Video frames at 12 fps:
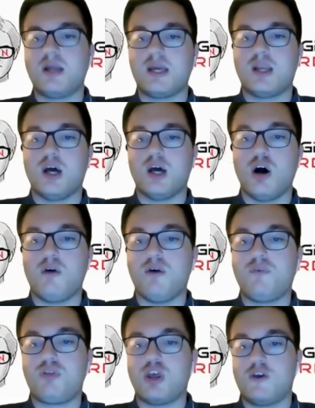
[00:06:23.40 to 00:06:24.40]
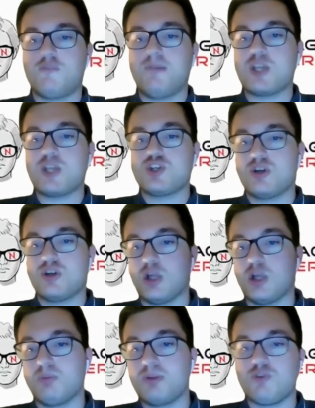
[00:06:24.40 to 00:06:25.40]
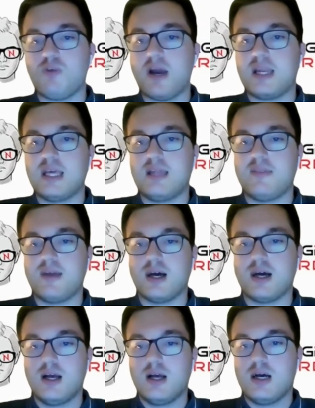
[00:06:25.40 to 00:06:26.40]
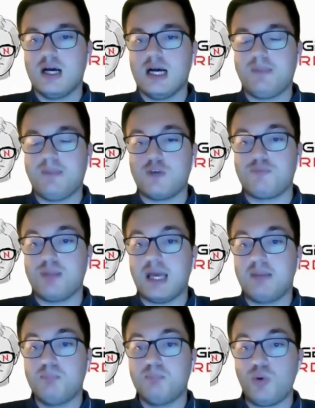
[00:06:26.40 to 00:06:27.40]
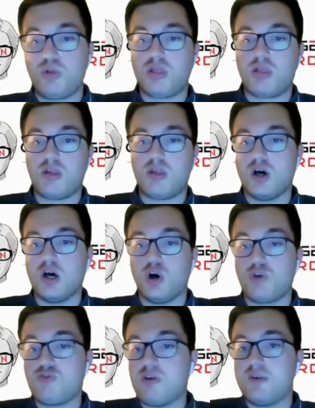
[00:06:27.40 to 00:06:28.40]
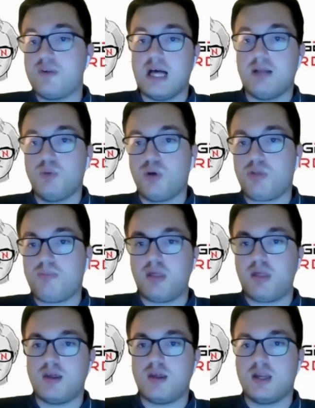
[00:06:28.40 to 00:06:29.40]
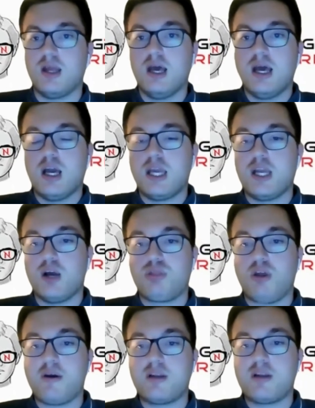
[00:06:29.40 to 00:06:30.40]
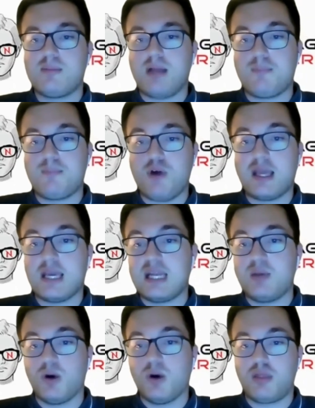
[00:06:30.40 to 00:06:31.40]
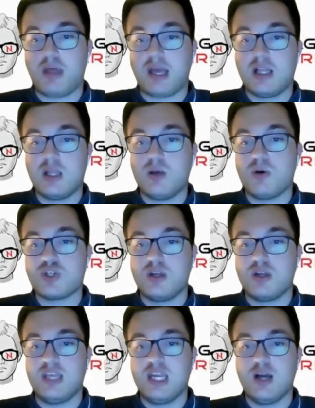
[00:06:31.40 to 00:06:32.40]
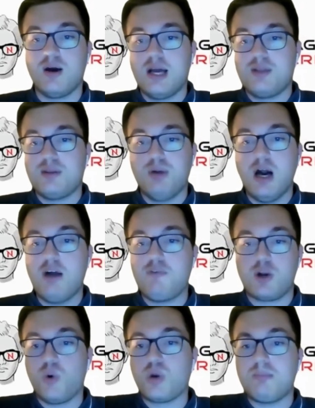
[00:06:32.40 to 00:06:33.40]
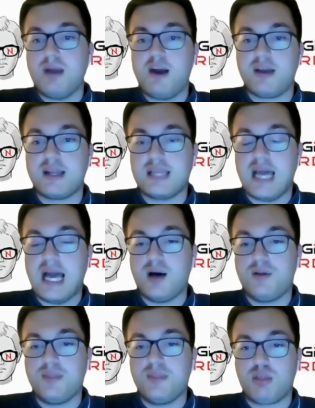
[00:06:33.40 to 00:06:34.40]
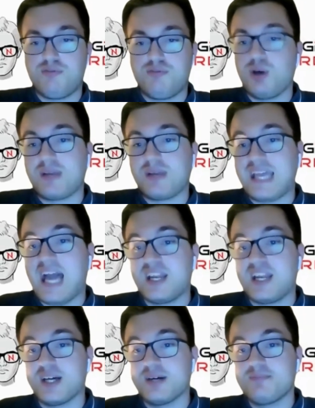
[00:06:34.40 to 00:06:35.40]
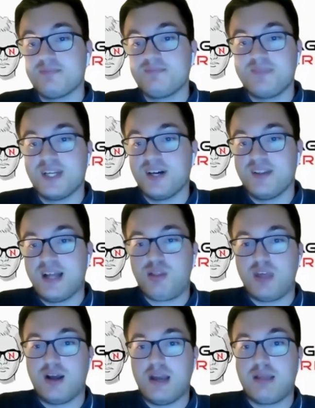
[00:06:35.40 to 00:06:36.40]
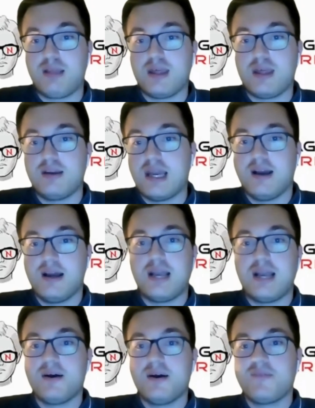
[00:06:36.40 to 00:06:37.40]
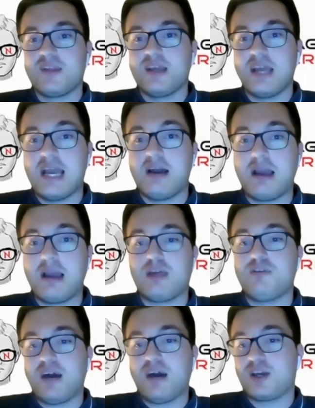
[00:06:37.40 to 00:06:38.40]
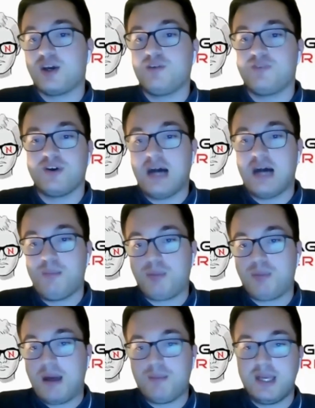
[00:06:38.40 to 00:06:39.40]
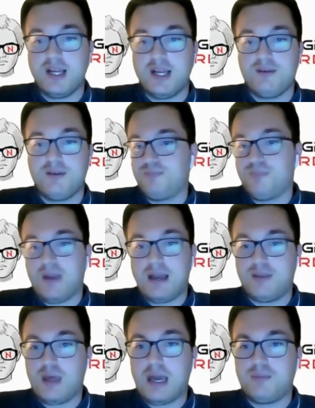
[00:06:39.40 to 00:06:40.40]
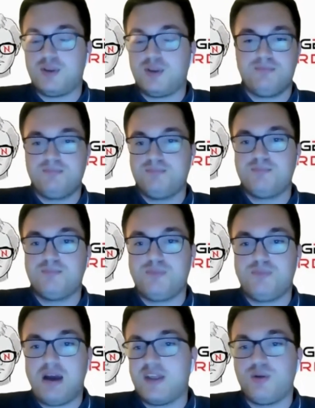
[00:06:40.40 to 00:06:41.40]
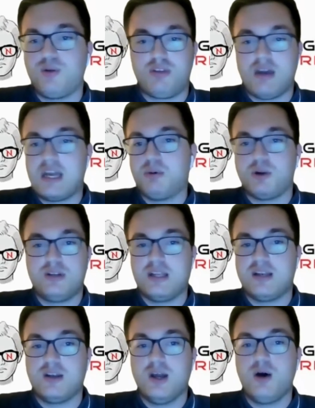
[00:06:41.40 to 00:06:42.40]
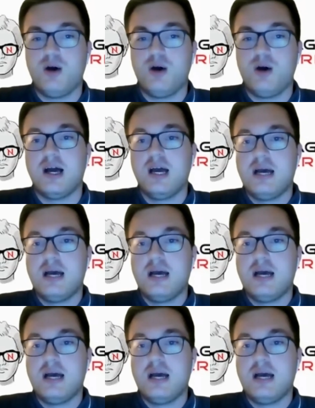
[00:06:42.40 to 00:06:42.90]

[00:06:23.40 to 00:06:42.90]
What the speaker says: And obviously, you mentioned a little bit already that you've played Moose on Riverdale, Moose Mason, and you know, sorry to break anyone's illusion. You know, the perfect all-American town that's filmed in Canada. You know, that's it's in Vancouver. To break the news to anyone who didn't know that.